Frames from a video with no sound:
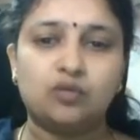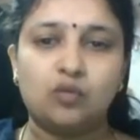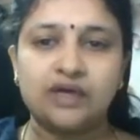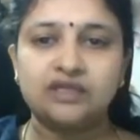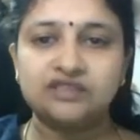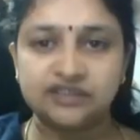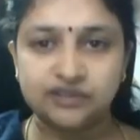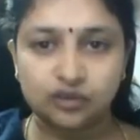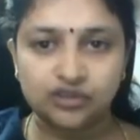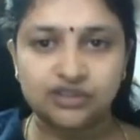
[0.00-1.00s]
One is the
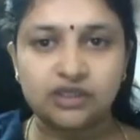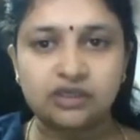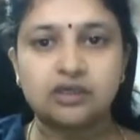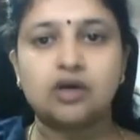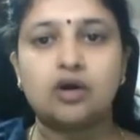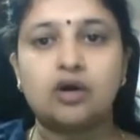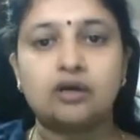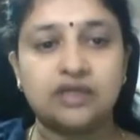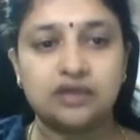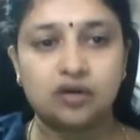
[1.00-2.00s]
suture,
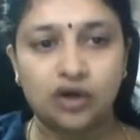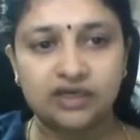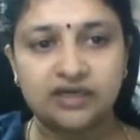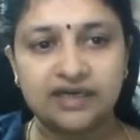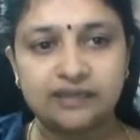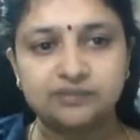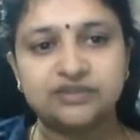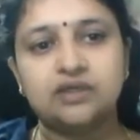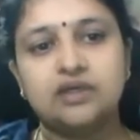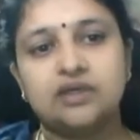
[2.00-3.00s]
then cotton
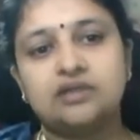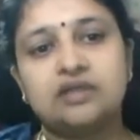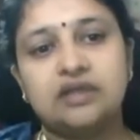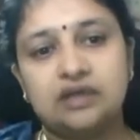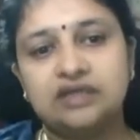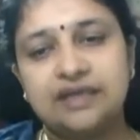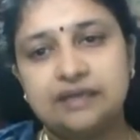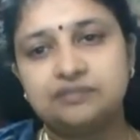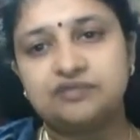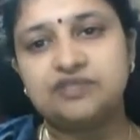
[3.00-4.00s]
tapes, then there are
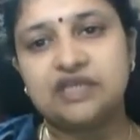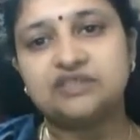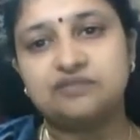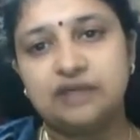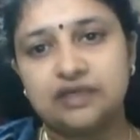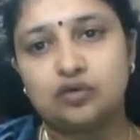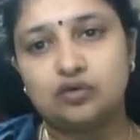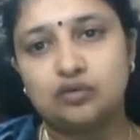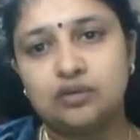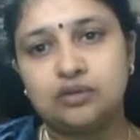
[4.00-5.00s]
tapes which has
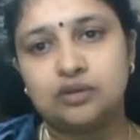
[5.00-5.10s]
velcro.